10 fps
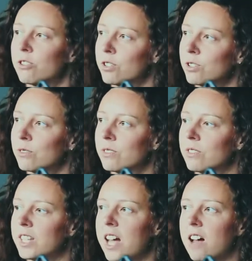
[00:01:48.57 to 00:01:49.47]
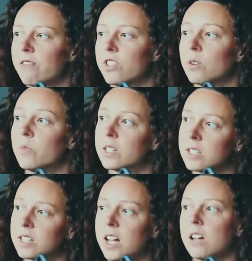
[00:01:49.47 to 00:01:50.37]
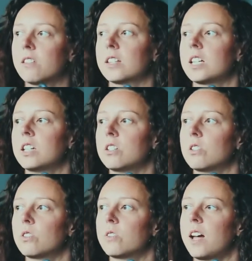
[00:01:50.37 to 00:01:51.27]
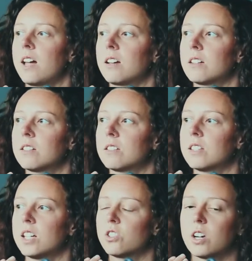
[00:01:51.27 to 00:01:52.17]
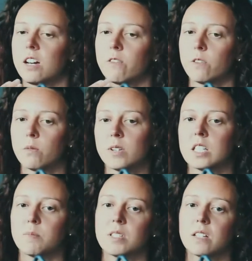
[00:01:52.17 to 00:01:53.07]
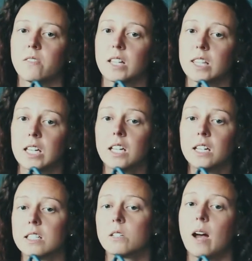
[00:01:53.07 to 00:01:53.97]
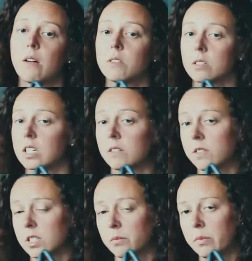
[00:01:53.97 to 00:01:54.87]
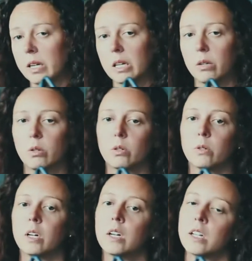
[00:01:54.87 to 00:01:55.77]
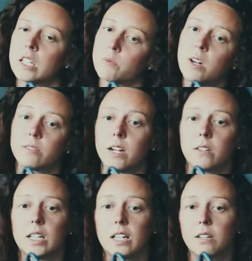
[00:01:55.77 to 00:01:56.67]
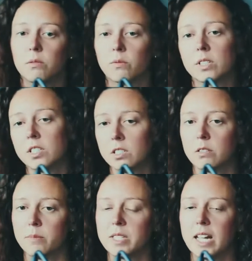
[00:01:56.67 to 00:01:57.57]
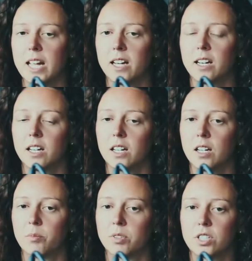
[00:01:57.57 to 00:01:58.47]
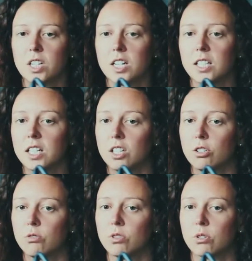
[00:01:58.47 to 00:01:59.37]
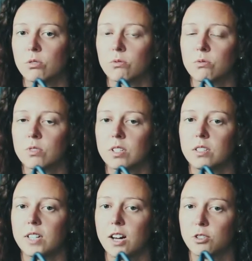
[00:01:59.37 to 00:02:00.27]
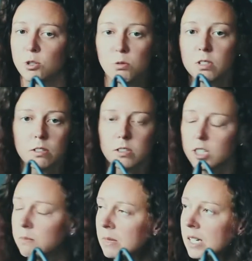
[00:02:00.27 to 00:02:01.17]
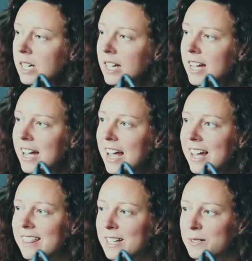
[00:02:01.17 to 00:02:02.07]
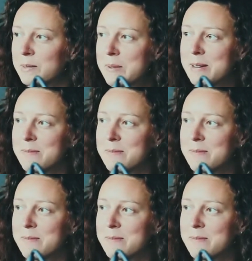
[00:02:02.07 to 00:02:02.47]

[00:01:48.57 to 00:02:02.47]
do. They have their one style that they do and they train for one specific thing. And so I was looking for somebody who is well-rounded, went to your website, appreciated that you don't allow shoes in your gym, and that's what made me